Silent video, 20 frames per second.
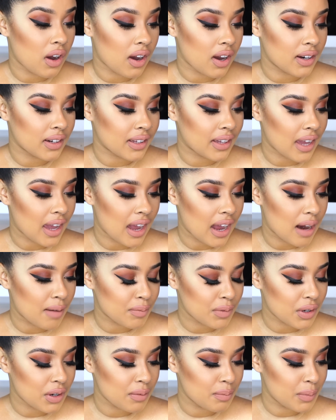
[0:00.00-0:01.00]
on
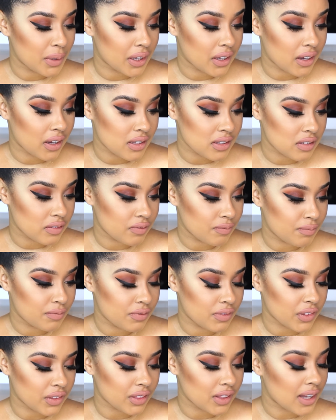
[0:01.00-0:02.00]
camera because of
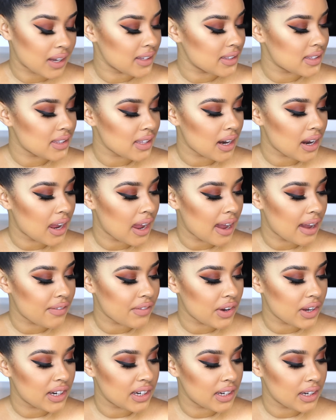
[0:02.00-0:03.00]
the lights that I have
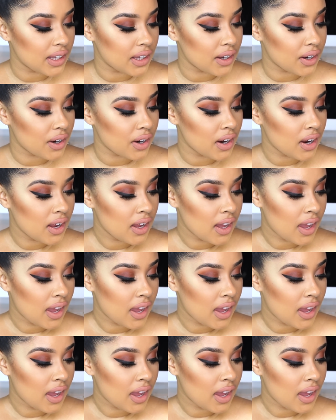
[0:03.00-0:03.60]
on in here